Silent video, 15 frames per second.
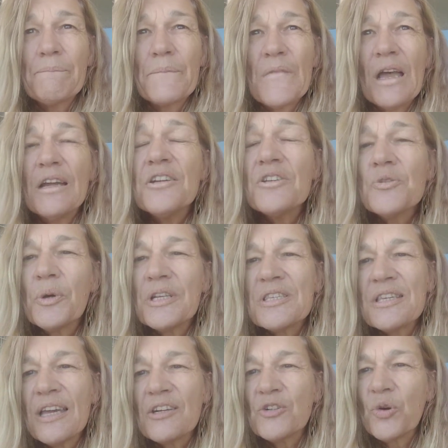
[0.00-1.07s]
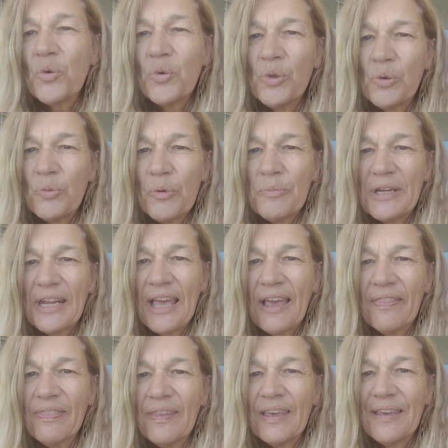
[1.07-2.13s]
I just want to say to all the women
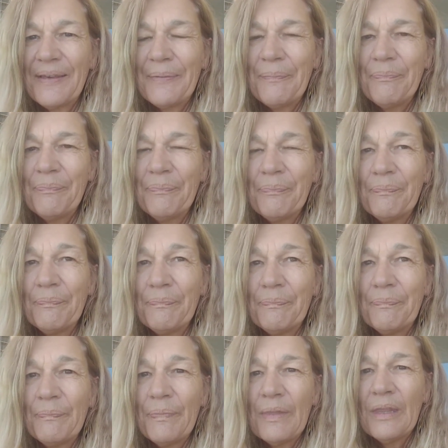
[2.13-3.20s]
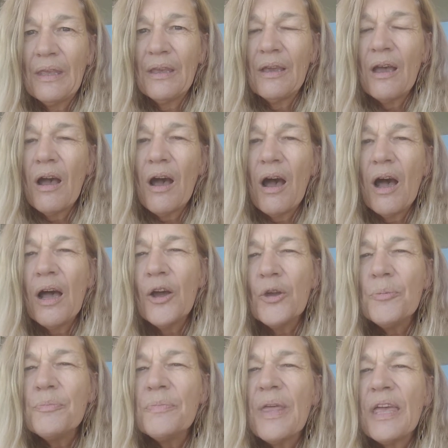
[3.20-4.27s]
out there, I
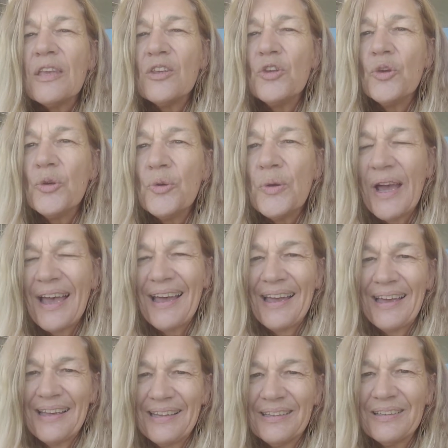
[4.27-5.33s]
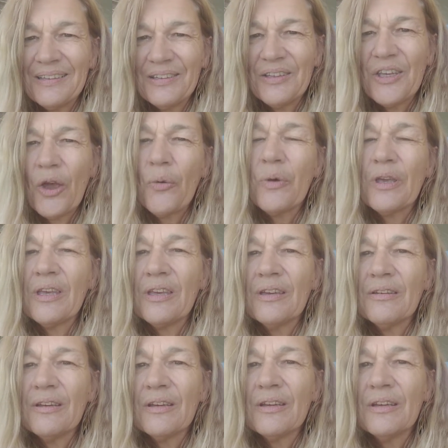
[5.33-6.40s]
hope that you are going
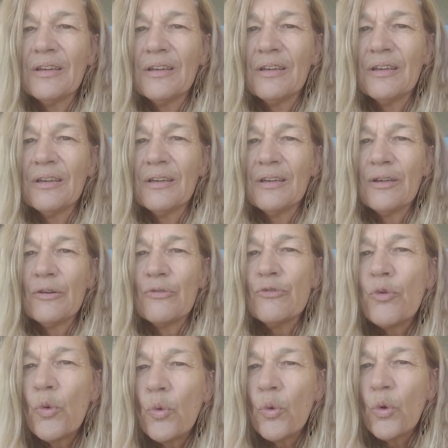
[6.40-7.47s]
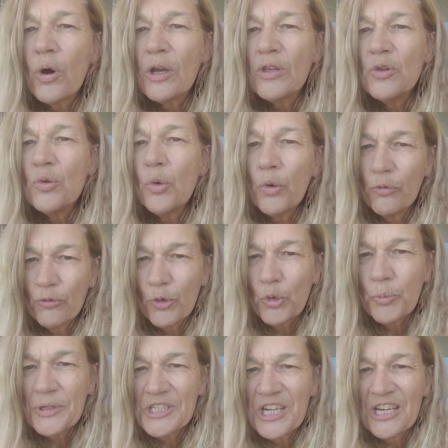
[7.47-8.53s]
for your
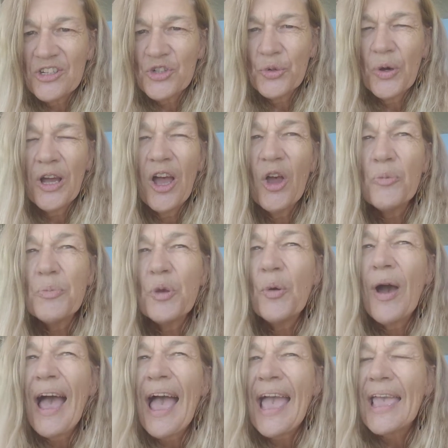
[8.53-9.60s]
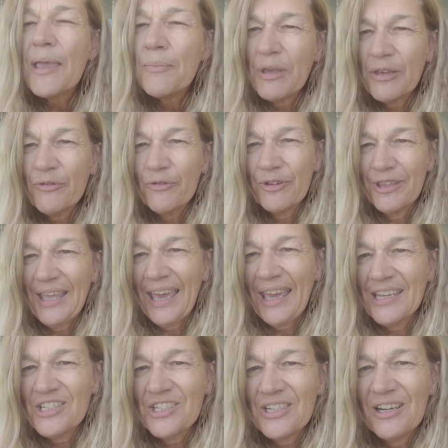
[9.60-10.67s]
full potential. I hope you're aiming for
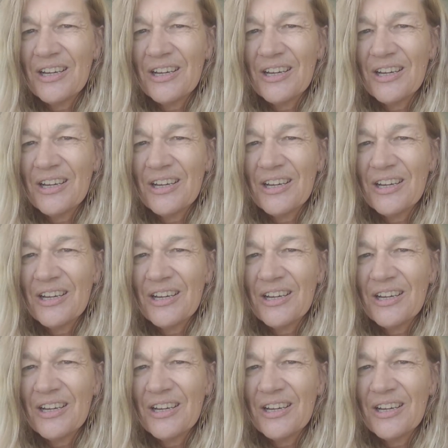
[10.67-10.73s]
that.